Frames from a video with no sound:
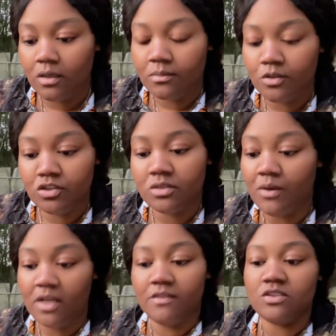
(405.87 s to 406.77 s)
you just want
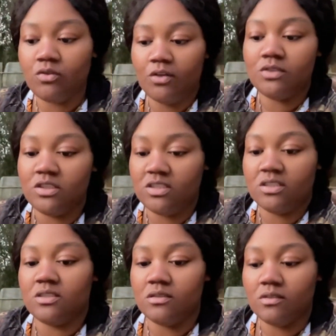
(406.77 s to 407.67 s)
enough soil to just
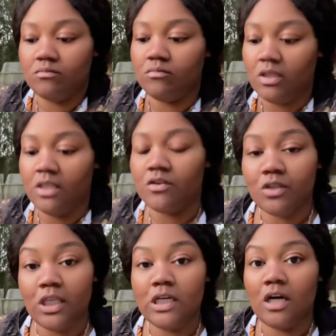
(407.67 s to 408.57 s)

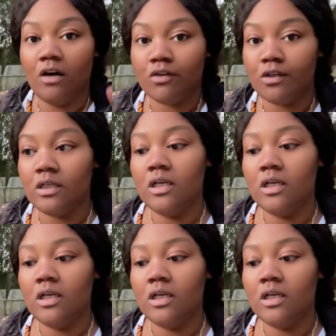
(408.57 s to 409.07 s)
literally cover